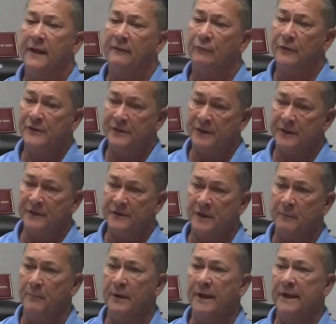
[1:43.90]
If we see that
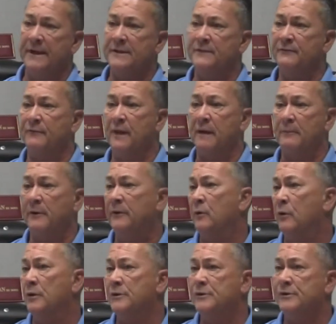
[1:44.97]
somebody is flopping
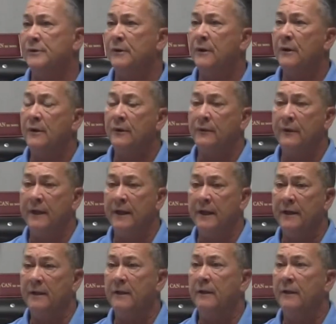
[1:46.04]
towards
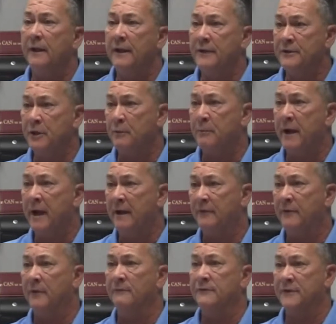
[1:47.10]
the easier
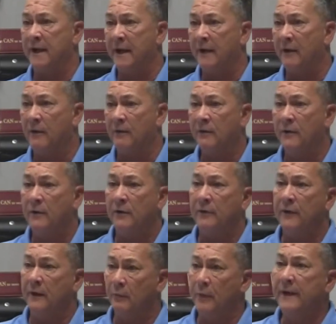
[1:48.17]
path of sale,
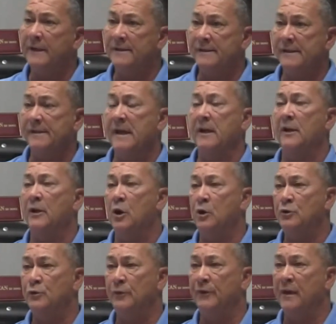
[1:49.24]
then we can sit down and
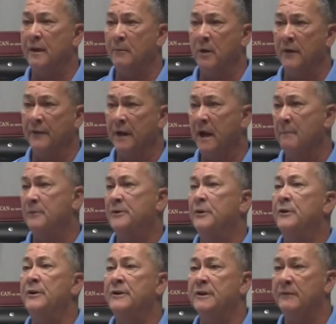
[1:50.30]
coach with them on the
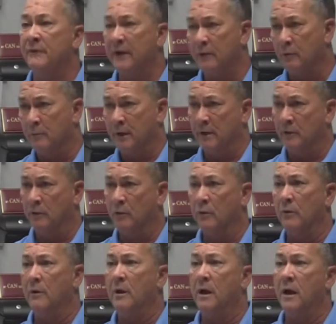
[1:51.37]
opportunities of
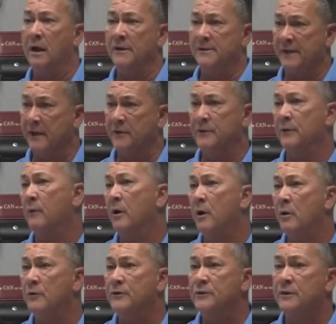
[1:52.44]
incremental sales and
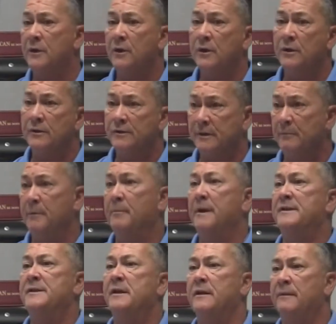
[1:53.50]
growth simply
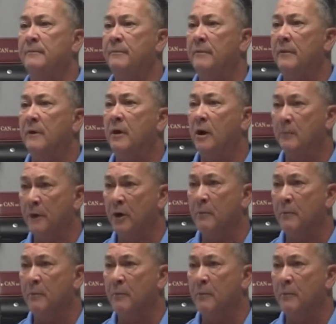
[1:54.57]
by selling our